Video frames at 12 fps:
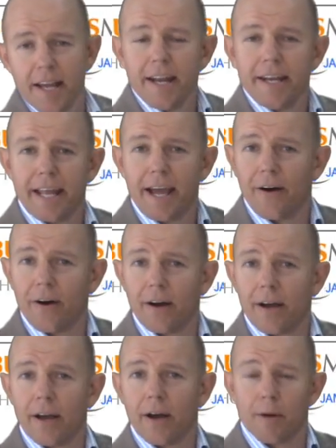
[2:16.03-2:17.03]
Now,
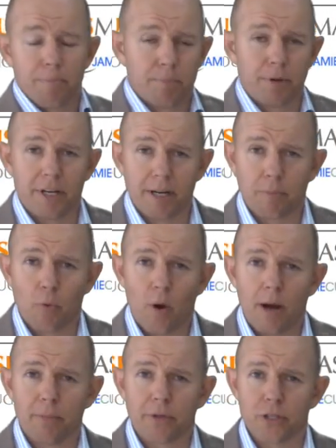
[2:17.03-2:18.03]
I put it number
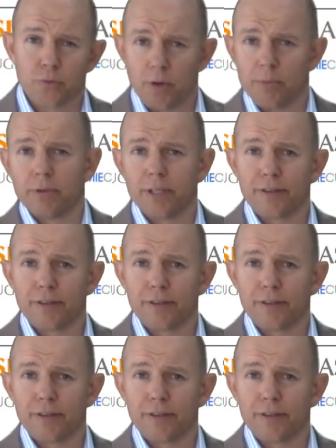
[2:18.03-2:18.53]
one because we believe